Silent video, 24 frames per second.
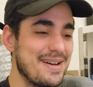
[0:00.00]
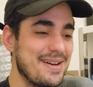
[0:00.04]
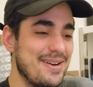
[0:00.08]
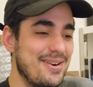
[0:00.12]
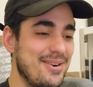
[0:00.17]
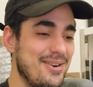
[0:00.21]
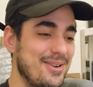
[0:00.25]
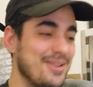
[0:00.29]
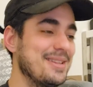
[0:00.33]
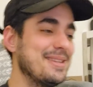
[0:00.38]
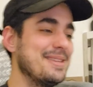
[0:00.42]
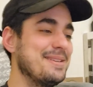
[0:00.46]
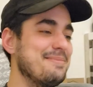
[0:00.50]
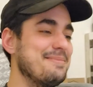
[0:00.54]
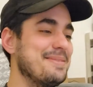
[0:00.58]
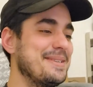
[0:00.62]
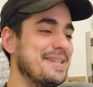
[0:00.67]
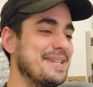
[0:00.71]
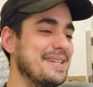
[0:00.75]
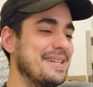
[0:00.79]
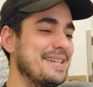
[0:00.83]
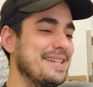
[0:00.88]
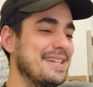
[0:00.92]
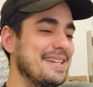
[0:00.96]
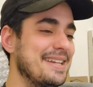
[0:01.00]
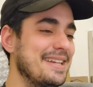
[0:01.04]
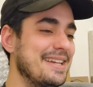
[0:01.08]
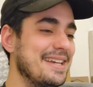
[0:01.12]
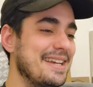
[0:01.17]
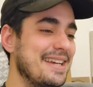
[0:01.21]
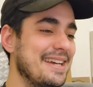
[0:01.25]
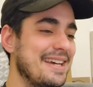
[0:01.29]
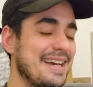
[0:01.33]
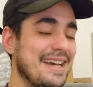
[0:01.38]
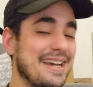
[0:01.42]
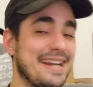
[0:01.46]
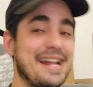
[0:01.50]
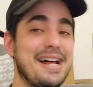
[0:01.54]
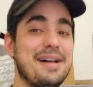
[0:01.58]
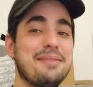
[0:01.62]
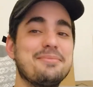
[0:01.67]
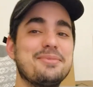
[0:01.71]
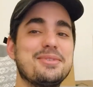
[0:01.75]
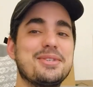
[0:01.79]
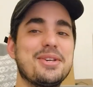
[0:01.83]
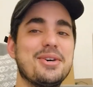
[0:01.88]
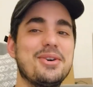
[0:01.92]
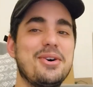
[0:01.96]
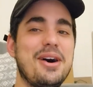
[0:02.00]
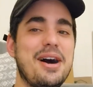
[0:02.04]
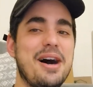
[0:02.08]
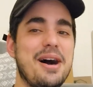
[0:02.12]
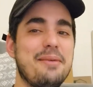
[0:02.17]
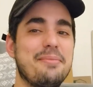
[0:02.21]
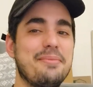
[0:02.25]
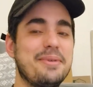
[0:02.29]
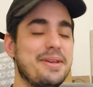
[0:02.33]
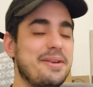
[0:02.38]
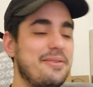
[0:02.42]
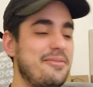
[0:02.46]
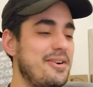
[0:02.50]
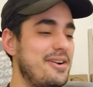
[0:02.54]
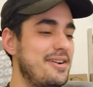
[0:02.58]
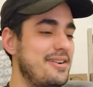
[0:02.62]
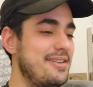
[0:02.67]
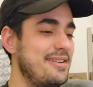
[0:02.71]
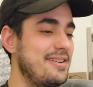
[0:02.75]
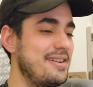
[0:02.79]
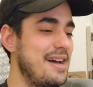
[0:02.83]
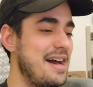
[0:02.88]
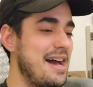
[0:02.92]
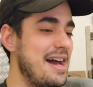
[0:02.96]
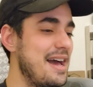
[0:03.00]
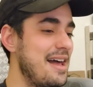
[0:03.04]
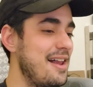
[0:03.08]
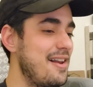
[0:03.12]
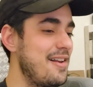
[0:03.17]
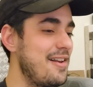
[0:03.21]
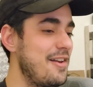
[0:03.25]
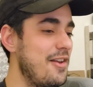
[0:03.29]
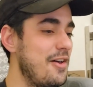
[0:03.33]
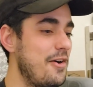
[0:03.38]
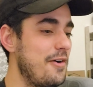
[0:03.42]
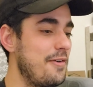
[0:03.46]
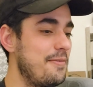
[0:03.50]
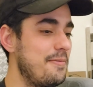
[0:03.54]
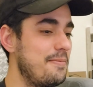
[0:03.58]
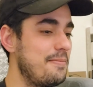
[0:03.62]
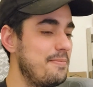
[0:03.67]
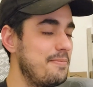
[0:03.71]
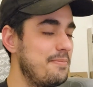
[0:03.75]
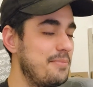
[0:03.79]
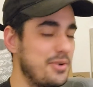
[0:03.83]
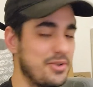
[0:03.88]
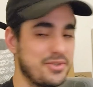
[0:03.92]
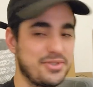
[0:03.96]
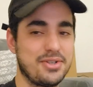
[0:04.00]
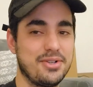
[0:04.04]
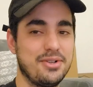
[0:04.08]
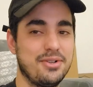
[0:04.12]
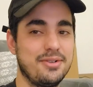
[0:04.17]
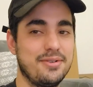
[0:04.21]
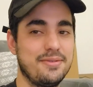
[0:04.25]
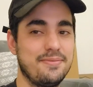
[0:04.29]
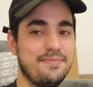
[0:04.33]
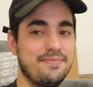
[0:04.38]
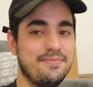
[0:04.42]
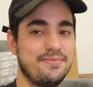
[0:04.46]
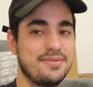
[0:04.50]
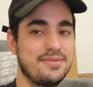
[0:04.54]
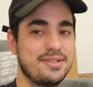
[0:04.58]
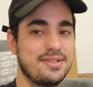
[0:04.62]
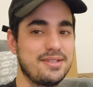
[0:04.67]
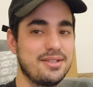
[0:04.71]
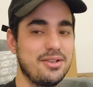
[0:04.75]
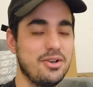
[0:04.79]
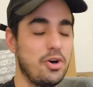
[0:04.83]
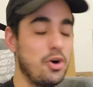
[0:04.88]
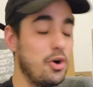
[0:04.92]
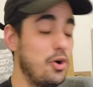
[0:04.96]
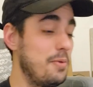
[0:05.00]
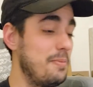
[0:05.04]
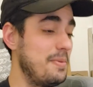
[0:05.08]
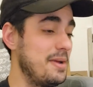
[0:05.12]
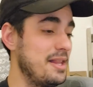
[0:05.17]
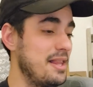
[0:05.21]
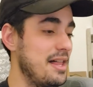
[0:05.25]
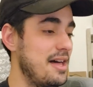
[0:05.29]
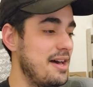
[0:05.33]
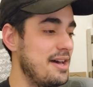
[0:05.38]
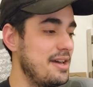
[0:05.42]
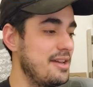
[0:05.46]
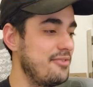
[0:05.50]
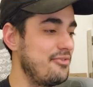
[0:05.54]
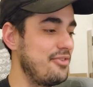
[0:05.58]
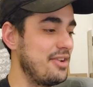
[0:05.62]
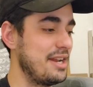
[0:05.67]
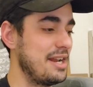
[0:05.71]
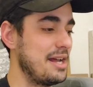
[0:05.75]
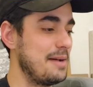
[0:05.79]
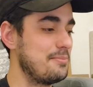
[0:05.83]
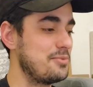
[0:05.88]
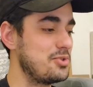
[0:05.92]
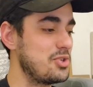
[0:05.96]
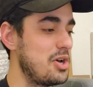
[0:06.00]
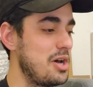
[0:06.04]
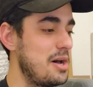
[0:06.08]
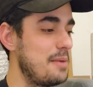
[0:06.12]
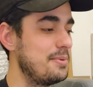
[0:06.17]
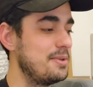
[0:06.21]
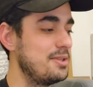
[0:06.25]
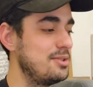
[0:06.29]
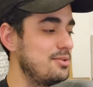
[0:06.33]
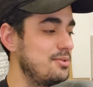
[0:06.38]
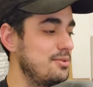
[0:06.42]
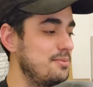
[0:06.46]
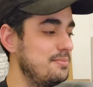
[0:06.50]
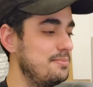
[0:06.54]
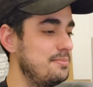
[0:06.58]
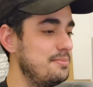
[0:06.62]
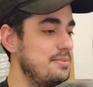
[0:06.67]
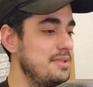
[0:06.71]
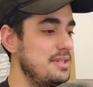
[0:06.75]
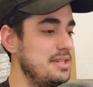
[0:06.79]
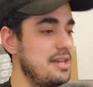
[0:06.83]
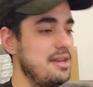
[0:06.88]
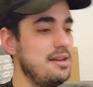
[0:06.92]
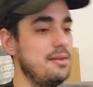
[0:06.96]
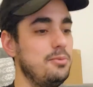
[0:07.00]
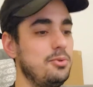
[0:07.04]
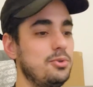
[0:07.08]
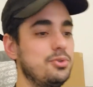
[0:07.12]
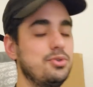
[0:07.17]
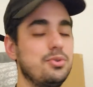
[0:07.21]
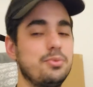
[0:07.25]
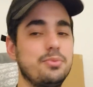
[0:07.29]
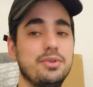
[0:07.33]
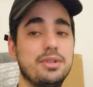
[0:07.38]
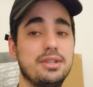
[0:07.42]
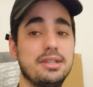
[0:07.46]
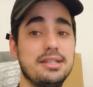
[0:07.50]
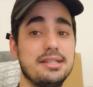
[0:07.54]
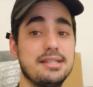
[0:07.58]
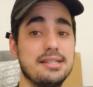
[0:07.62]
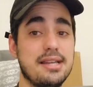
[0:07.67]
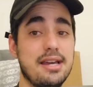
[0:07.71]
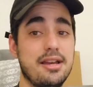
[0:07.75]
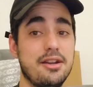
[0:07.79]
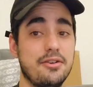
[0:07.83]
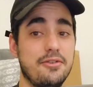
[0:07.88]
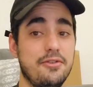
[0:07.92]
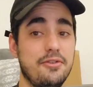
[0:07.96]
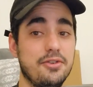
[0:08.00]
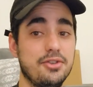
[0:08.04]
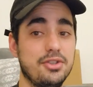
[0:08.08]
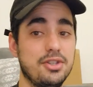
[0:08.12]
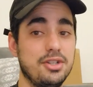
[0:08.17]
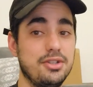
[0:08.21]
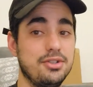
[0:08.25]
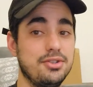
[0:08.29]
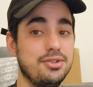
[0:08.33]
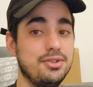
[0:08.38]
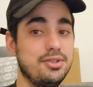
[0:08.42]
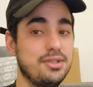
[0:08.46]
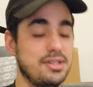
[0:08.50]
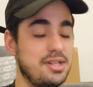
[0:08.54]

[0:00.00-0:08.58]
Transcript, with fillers: only me. And I'm so happy about it. I have loved puzzles all my life and I'm so happy to be able to bring this kind of content to the